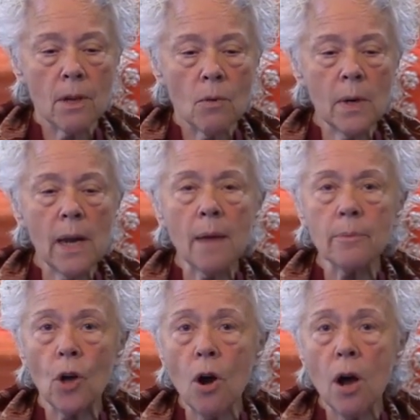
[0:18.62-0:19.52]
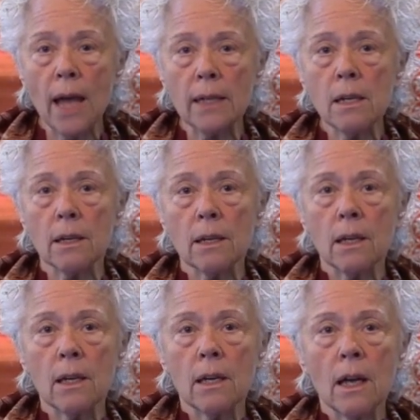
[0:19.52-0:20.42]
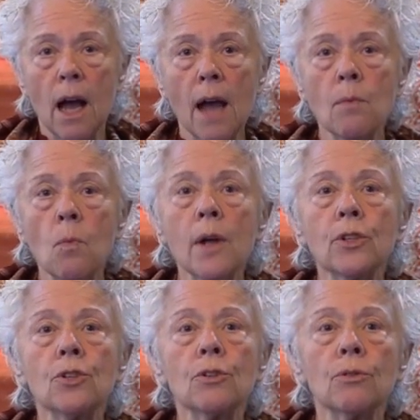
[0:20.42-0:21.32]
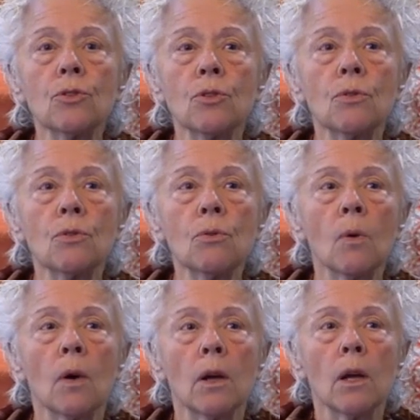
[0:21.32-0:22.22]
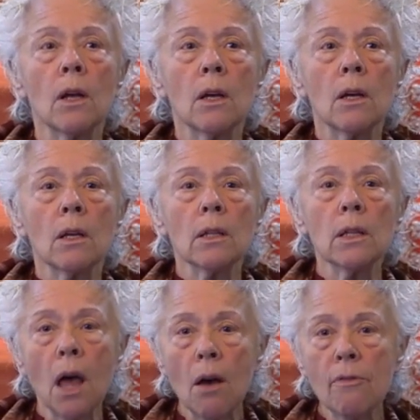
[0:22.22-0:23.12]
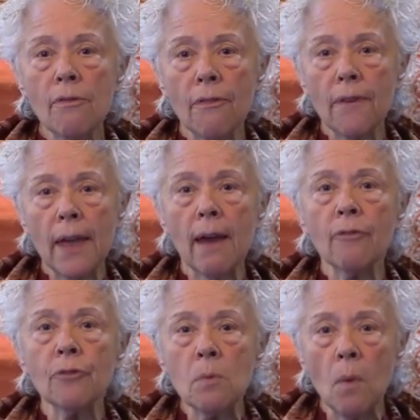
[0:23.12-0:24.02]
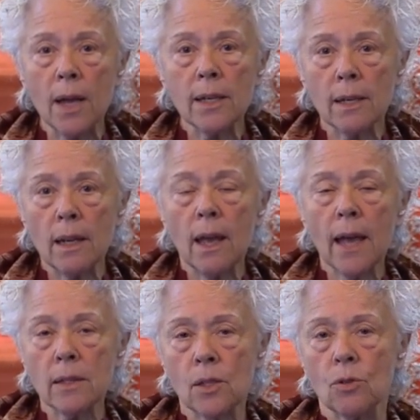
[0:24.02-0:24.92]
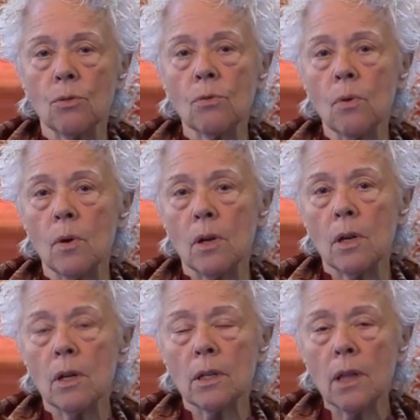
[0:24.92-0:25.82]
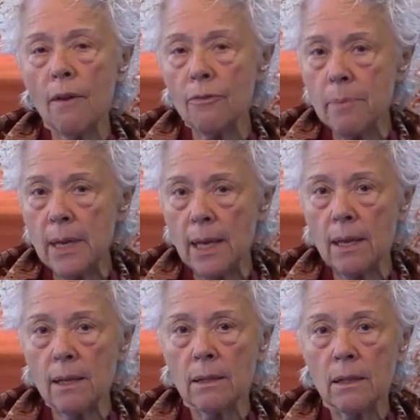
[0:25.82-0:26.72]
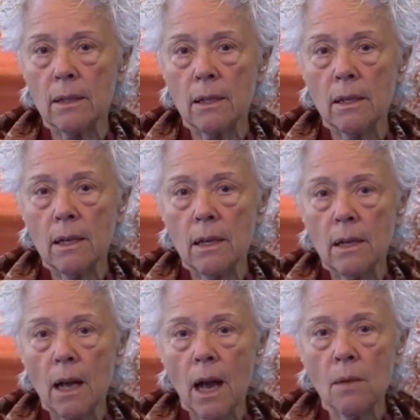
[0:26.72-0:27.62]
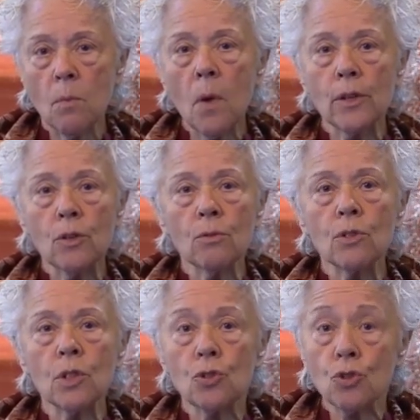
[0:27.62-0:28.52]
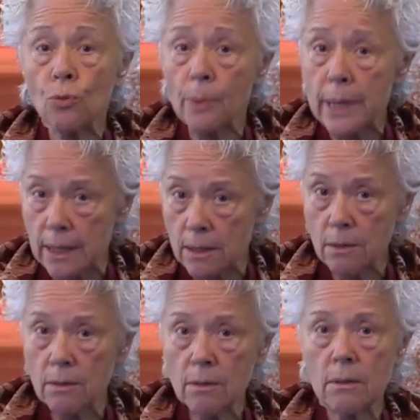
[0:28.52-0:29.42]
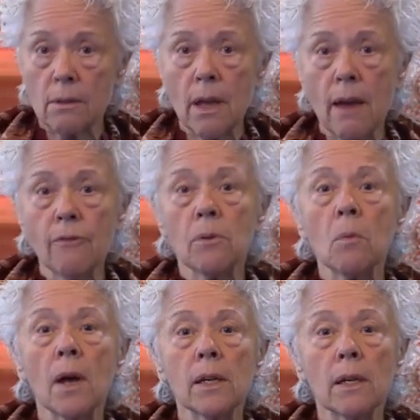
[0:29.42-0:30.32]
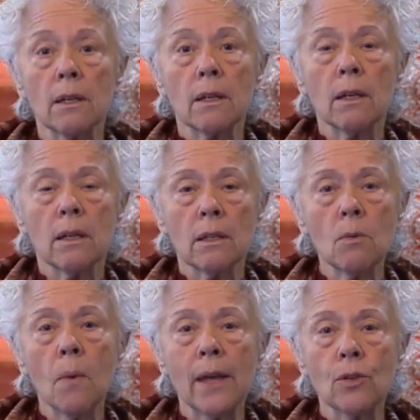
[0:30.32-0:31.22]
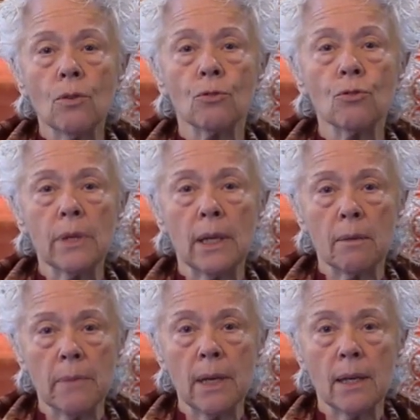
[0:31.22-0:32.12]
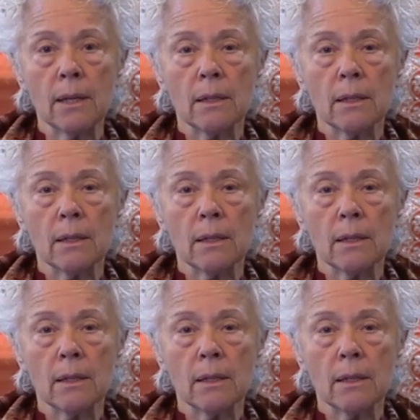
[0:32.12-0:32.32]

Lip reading: when I'm gone, I want you to love everyone as you love me. I want you to treat everyone the way you treat me.